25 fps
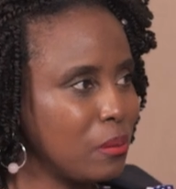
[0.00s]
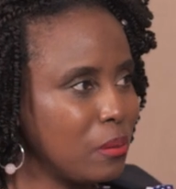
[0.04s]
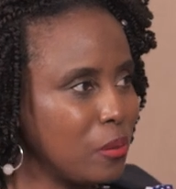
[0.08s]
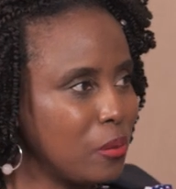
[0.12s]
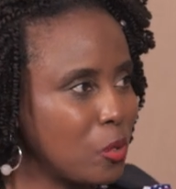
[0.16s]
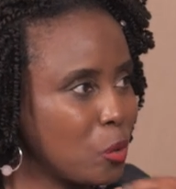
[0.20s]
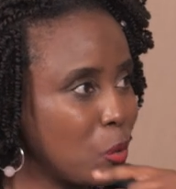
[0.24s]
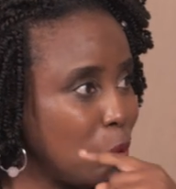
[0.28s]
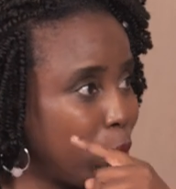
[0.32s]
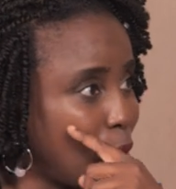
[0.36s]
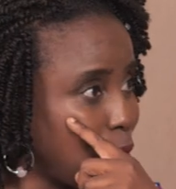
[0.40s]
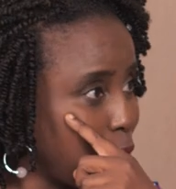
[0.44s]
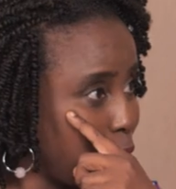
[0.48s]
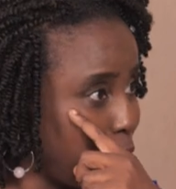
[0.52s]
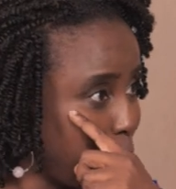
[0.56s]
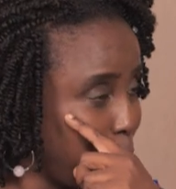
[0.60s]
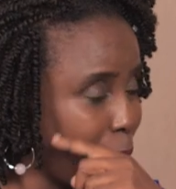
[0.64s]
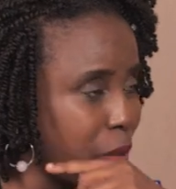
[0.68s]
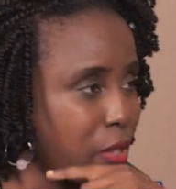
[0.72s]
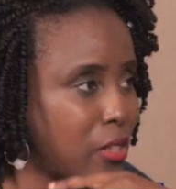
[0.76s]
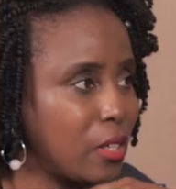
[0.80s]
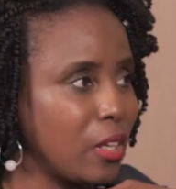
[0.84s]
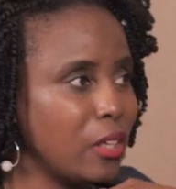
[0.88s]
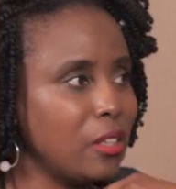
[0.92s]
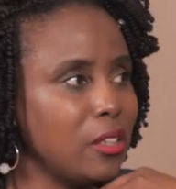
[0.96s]
School of
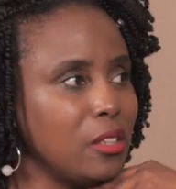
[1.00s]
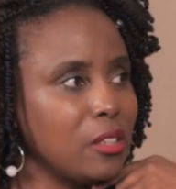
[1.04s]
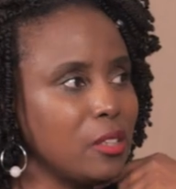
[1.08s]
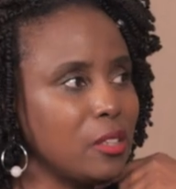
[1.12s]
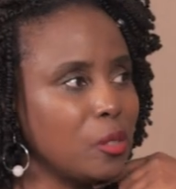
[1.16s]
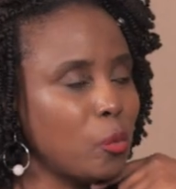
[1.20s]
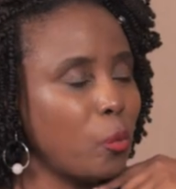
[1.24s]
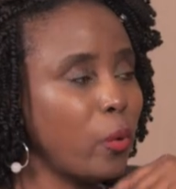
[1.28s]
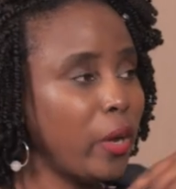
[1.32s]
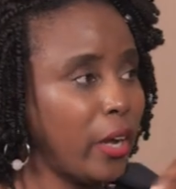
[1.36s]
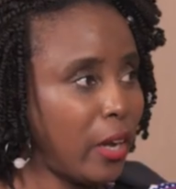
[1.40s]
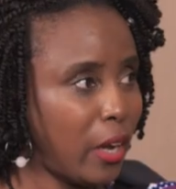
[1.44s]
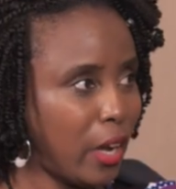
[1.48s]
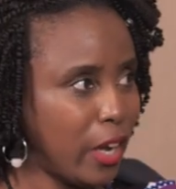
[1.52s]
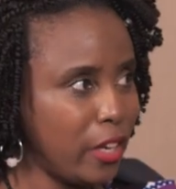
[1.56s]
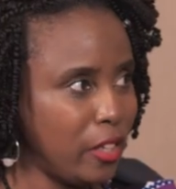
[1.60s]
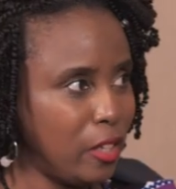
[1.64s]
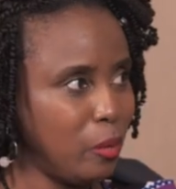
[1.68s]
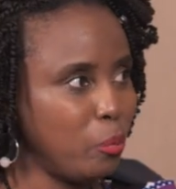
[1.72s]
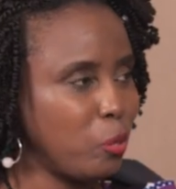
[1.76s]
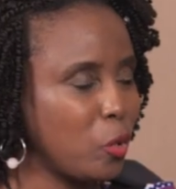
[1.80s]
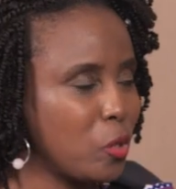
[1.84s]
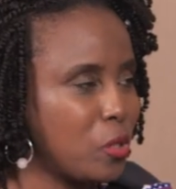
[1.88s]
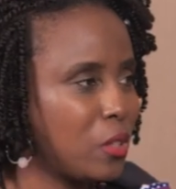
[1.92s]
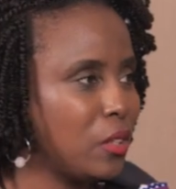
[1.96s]
Graduate Studies where I
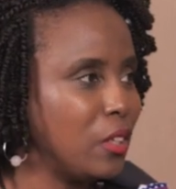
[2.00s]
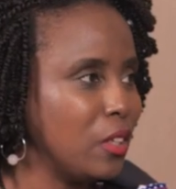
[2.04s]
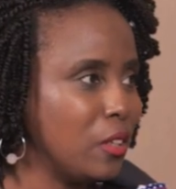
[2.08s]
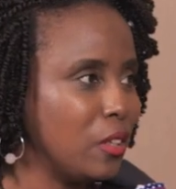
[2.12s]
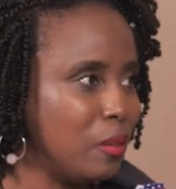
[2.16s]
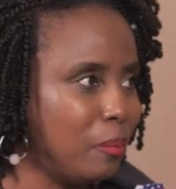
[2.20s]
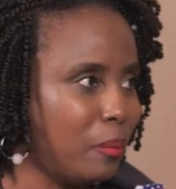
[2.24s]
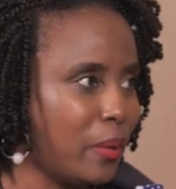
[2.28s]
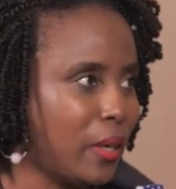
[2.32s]
deposited